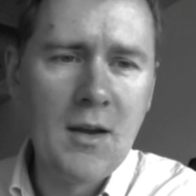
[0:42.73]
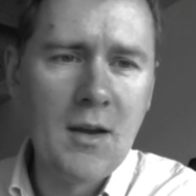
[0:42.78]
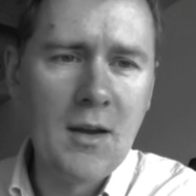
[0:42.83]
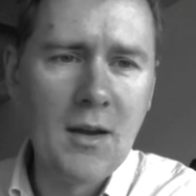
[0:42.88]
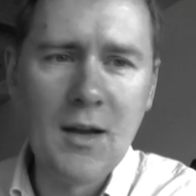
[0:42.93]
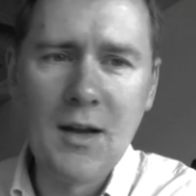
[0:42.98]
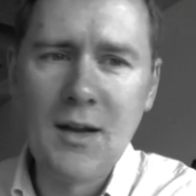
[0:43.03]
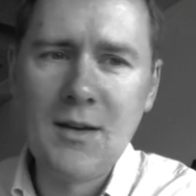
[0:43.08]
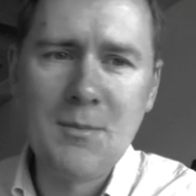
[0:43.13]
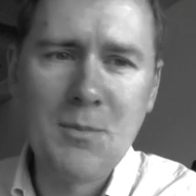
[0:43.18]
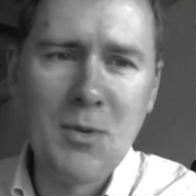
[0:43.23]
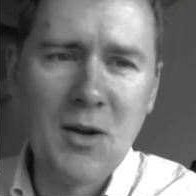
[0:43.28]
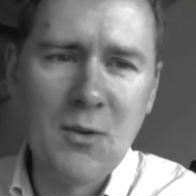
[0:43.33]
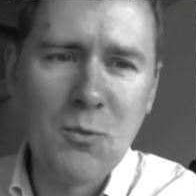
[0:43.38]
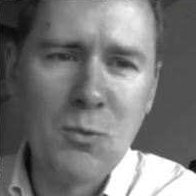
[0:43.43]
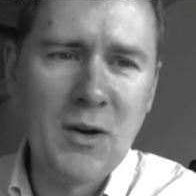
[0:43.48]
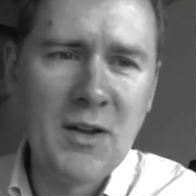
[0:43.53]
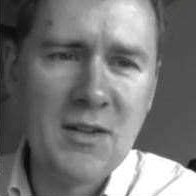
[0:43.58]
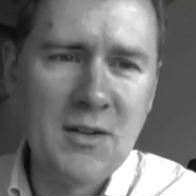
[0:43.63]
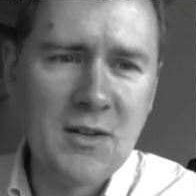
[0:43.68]
And by the
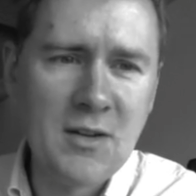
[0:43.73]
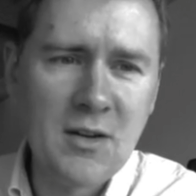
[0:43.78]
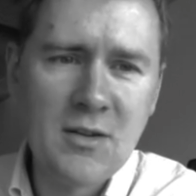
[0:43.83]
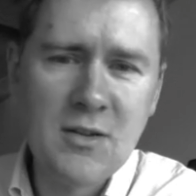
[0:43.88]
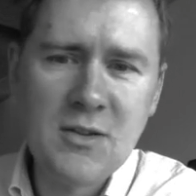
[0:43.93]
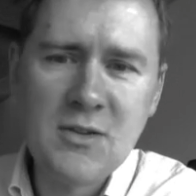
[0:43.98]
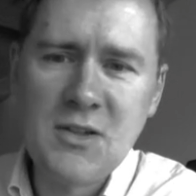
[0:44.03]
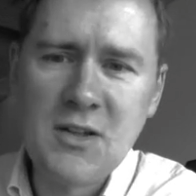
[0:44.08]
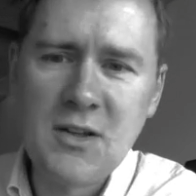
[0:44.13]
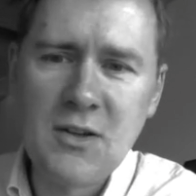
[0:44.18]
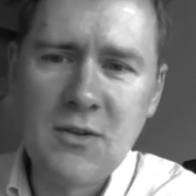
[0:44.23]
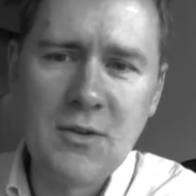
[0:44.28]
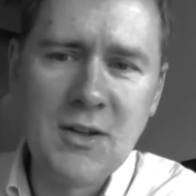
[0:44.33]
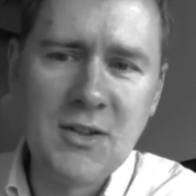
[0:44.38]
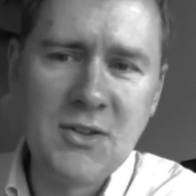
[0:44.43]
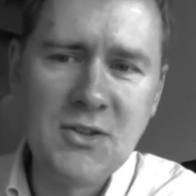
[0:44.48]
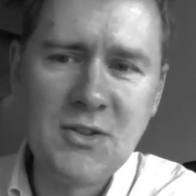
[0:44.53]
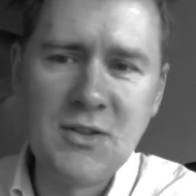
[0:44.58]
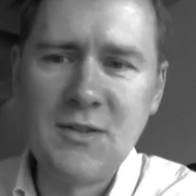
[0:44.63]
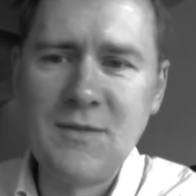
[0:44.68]
way, the younger
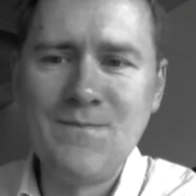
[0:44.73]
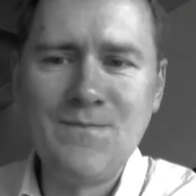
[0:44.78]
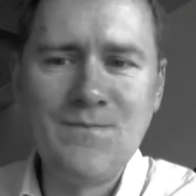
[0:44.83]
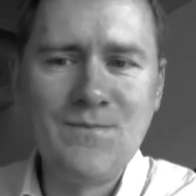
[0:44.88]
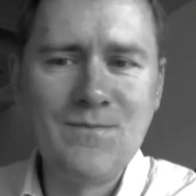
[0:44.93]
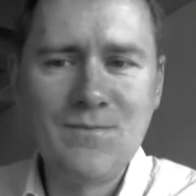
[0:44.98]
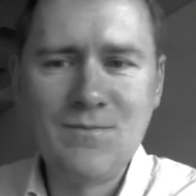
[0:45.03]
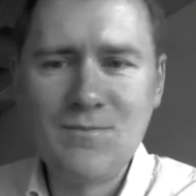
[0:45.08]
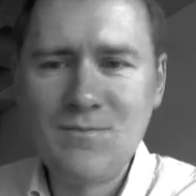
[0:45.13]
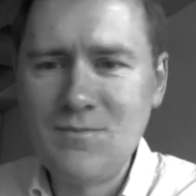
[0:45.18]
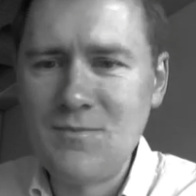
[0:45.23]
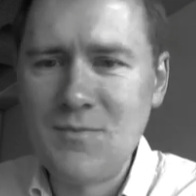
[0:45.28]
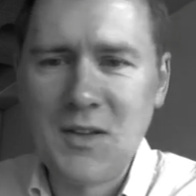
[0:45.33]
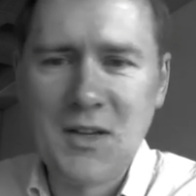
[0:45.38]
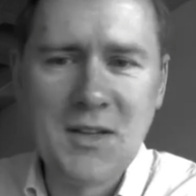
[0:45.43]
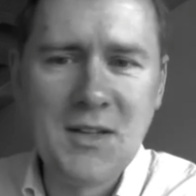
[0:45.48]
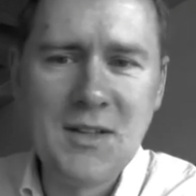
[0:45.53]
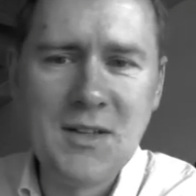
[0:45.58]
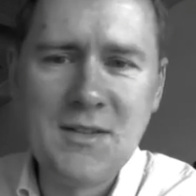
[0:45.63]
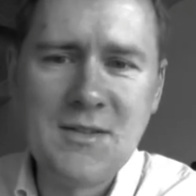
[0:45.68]
generation, the
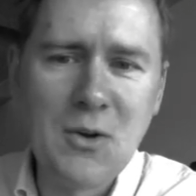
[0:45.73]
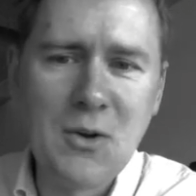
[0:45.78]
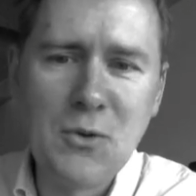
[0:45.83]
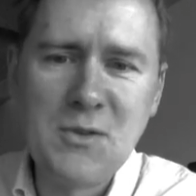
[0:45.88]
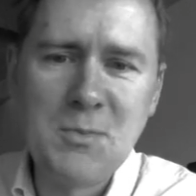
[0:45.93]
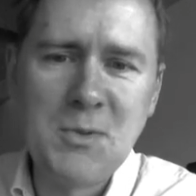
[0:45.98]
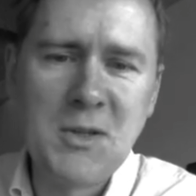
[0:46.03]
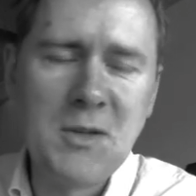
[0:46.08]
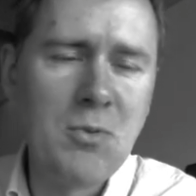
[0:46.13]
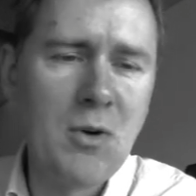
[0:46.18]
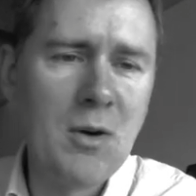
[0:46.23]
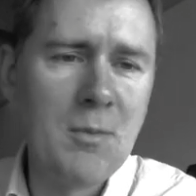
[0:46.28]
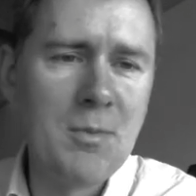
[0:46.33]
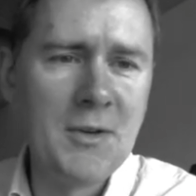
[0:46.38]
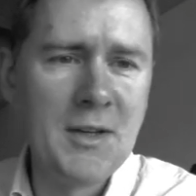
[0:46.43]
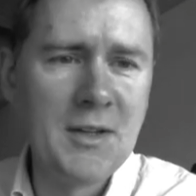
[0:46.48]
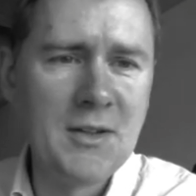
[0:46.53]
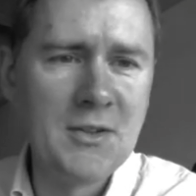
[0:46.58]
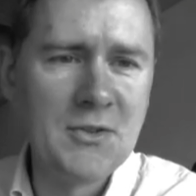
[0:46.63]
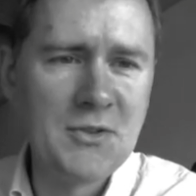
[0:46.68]
kids don't speak proper
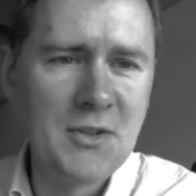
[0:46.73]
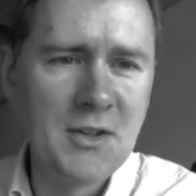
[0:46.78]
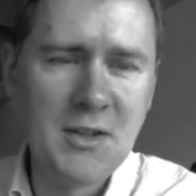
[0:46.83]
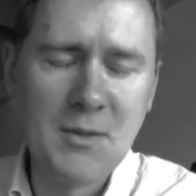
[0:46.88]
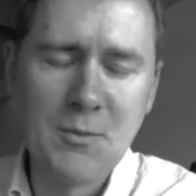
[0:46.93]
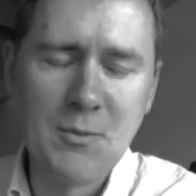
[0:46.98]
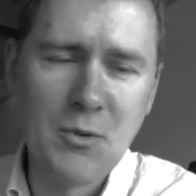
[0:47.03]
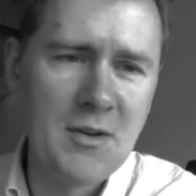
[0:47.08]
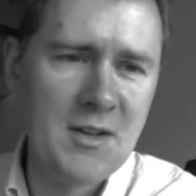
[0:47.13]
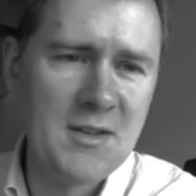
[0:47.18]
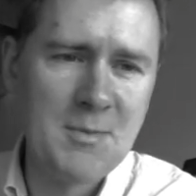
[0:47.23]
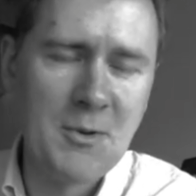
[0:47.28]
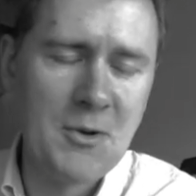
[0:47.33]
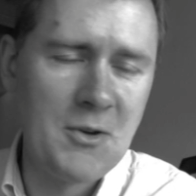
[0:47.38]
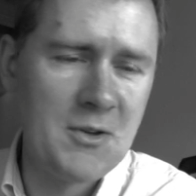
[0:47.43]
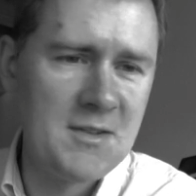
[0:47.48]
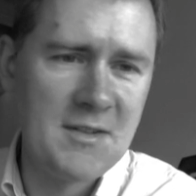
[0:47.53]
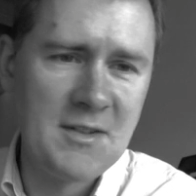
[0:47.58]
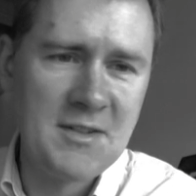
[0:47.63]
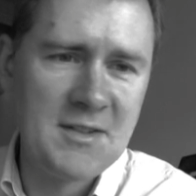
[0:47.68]
English anymore. That's
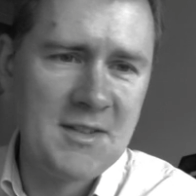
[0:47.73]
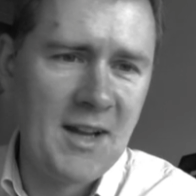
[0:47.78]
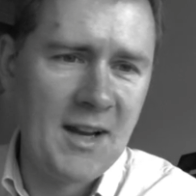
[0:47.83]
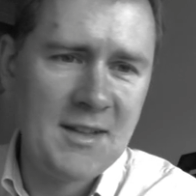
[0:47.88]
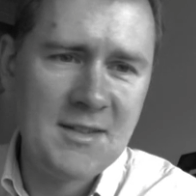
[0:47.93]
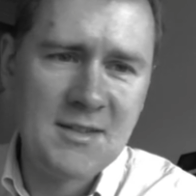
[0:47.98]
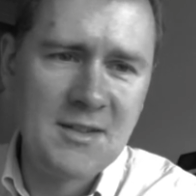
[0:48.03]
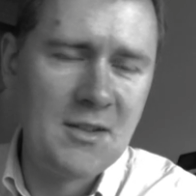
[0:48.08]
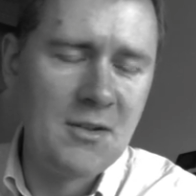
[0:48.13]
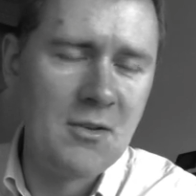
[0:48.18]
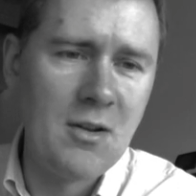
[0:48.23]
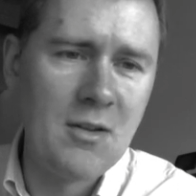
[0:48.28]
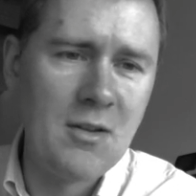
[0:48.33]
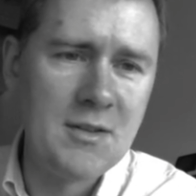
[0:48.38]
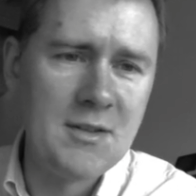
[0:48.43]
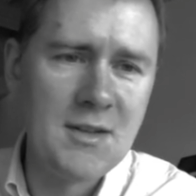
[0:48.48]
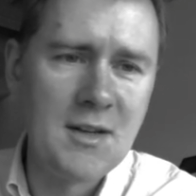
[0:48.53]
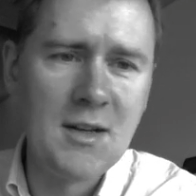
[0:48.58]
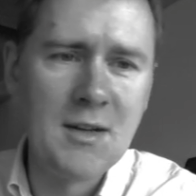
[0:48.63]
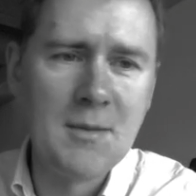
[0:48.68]
because they're texting all the
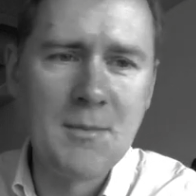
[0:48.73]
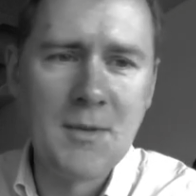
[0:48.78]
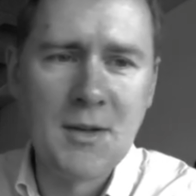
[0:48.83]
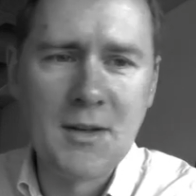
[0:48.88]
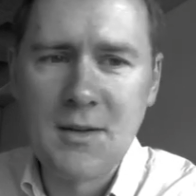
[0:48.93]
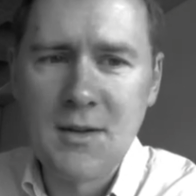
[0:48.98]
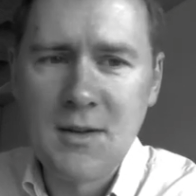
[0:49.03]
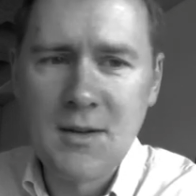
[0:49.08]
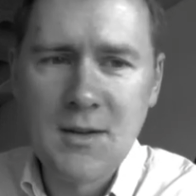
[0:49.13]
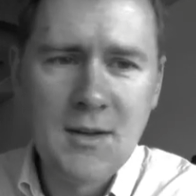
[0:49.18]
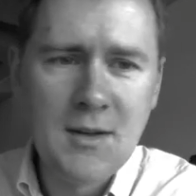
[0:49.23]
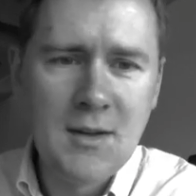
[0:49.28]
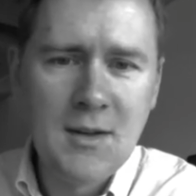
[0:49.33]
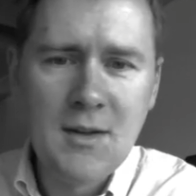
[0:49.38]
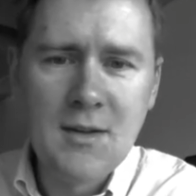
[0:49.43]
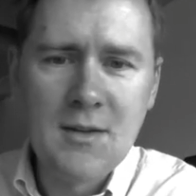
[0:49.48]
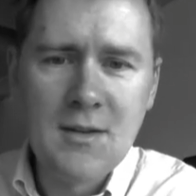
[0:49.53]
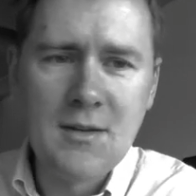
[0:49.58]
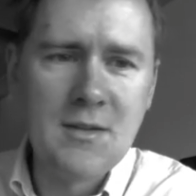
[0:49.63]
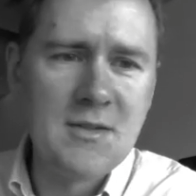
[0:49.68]
time, and
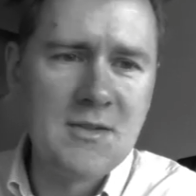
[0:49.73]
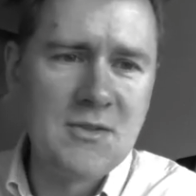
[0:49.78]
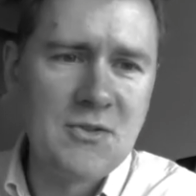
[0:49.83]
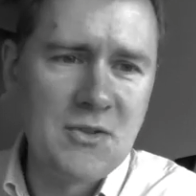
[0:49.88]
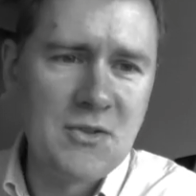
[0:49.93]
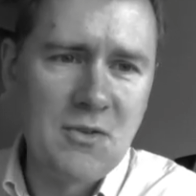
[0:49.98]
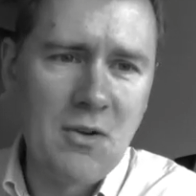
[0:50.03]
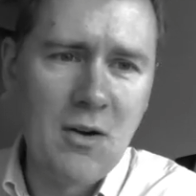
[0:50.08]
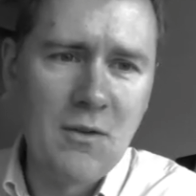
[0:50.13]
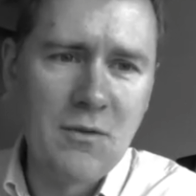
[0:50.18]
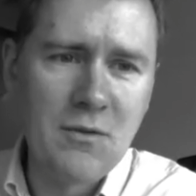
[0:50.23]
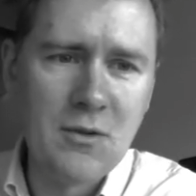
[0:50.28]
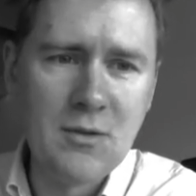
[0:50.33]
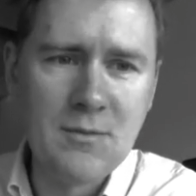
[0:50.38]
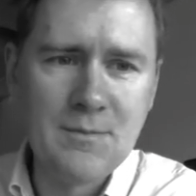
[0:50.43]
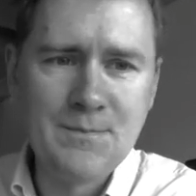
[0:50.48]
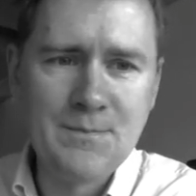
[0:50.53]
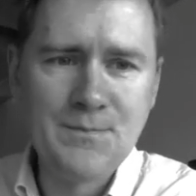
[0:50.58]
this is just awful.